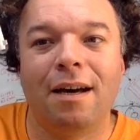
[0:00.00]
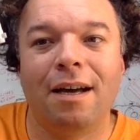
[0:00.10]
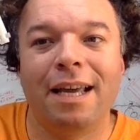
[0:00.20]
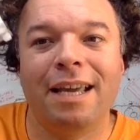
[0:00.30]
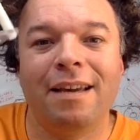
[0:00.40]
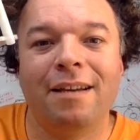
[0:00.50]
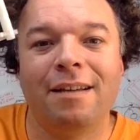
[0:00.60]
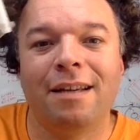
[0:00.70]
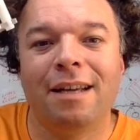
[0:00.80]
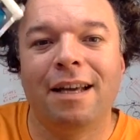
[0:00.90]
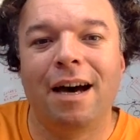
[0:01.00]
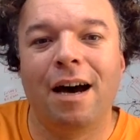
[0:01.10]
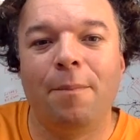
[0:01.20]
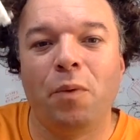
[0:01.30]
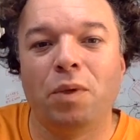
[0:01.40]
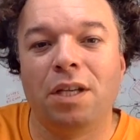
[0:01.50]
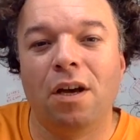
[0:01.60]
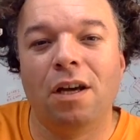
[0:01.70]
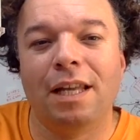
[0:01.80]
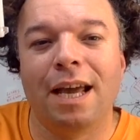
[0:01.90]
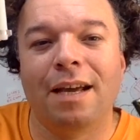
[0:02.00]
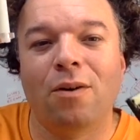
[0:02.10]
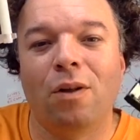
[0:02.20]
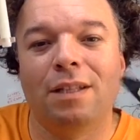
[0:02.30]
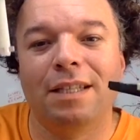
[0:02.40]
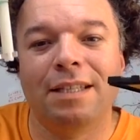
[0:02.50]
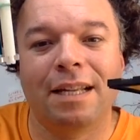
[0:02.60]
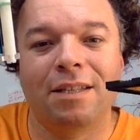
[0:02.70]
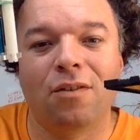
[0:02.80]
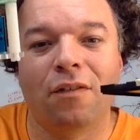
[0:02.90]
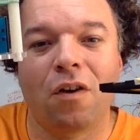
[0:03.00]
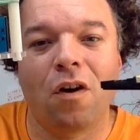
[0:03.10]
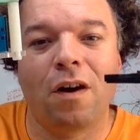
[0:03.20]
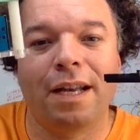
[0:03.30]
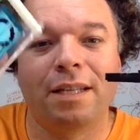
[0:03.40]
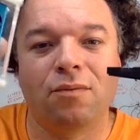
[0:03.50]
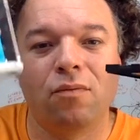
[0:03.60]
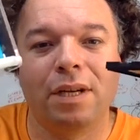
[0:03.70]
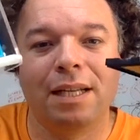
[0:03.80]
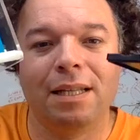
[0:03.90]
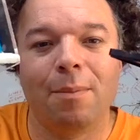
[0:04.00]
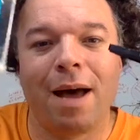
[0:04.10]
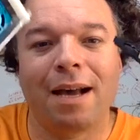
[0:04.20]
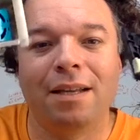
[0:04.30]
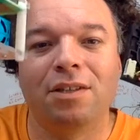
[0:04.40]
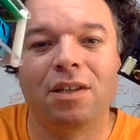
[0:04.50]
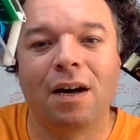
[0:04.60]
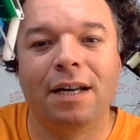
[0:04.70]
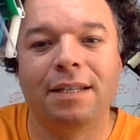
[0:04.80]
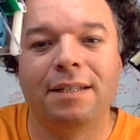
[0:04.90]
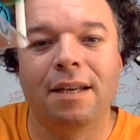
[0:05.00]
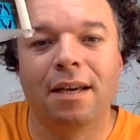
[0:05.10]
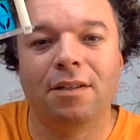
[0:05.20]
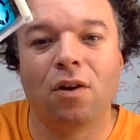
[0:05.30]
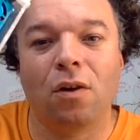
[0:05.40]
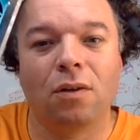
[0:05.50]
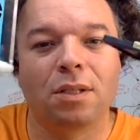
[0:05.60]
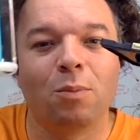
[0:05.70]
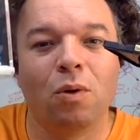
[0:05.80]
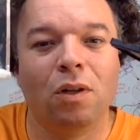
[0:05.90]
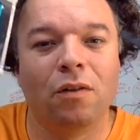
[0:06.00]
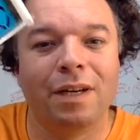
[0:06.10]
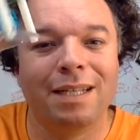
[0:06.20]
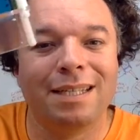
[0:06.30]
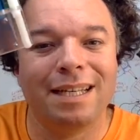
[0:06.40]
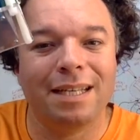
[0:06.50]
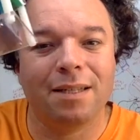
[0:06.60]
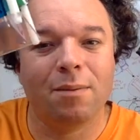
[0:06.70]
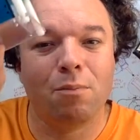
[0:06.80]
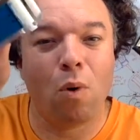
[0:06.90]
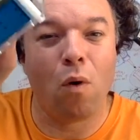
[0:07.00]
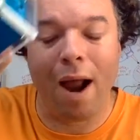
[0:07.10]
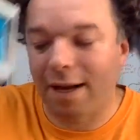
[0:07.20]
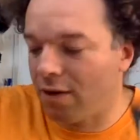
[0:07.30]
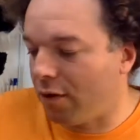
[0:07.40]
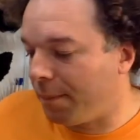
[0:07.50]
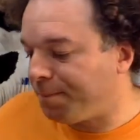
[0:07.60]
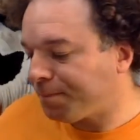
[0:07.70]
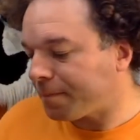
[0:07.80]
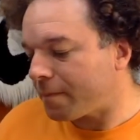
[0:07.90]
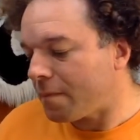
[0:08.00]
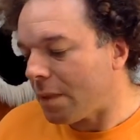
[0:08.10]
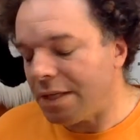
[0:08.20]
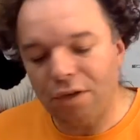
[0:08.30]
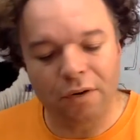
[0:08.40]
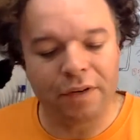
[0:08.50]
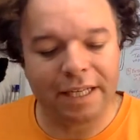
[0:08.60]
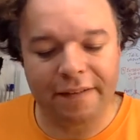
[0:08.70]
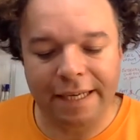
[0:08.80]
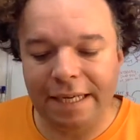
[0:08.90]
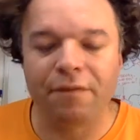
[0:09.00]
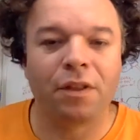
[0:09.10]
here was an early air quality sensor I've got, and it's really, the package size has got a lot smaller and indeed more accurate. So I really think, even